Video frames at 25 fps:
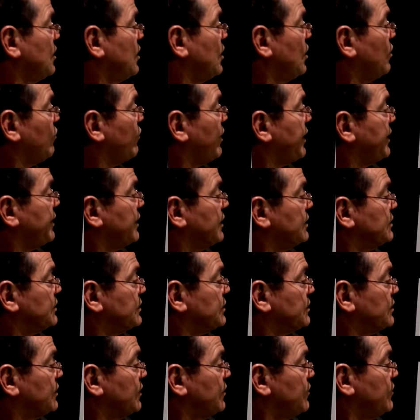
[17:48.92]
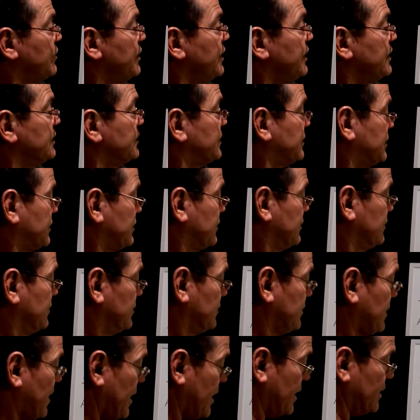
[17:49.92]
renders this
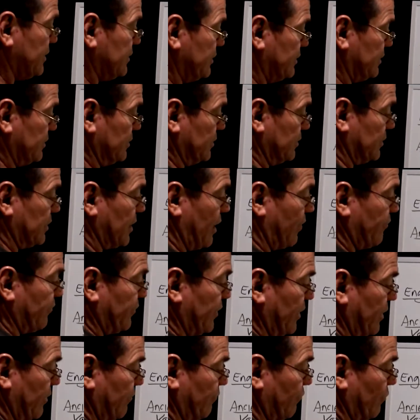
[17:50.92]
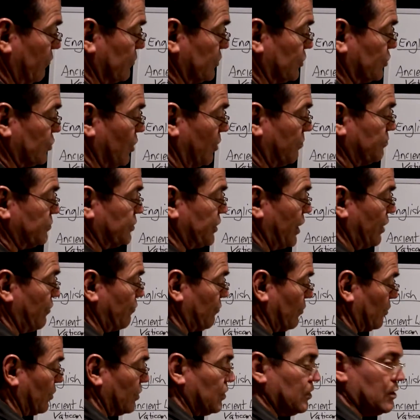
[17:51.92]
as Governor full stop
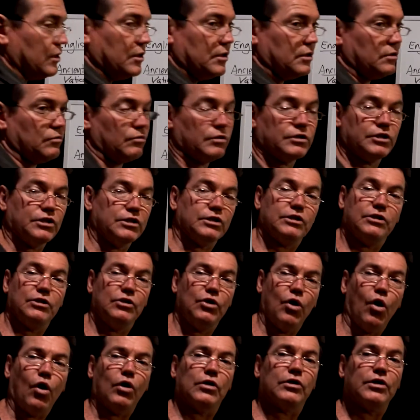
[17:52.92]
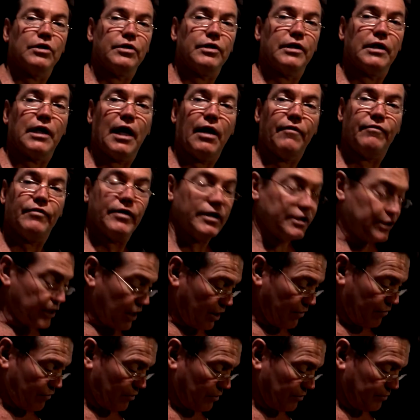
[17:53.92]
General, which is not the Governor
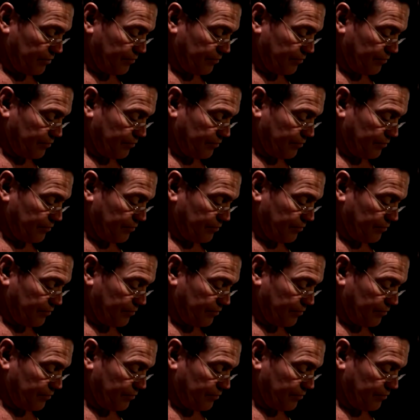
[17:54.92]
General.